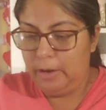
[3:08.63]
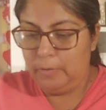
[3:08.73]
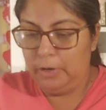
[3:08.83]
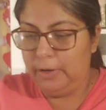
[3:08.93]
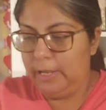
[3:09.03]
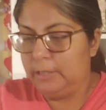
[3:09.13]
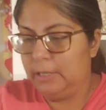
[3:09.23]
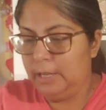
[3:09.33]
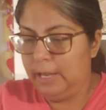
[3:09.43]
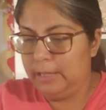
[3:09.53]
where you guys
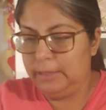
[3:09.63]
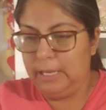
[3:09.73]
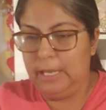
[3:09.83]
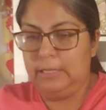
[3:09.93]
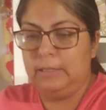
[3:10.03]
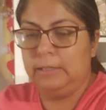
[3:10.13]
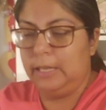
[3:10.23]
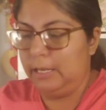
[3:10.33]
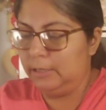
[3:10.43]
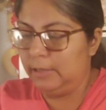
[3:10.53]
can get these.
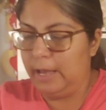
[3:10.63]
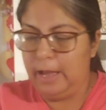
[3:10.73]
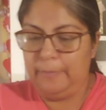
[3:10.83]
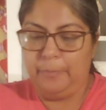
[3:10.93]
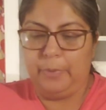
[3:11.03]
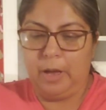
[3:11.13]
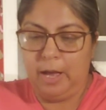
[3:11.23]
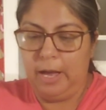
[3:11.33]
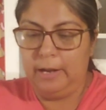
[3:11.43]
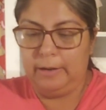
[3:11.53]
These I
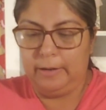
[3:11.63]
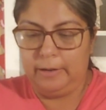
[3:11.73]
bought